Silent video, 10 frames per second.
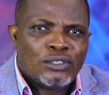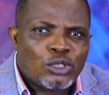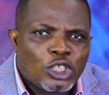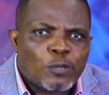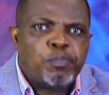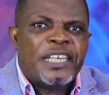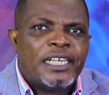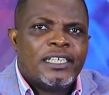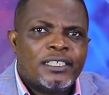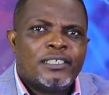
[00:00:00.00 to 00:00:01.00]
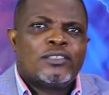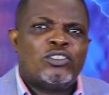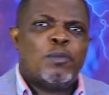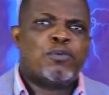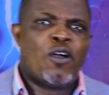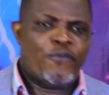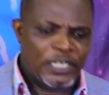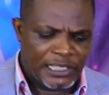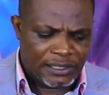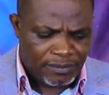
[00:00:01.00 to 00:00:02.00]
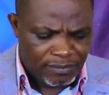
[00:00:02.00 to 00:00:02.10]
to speak to the prophet.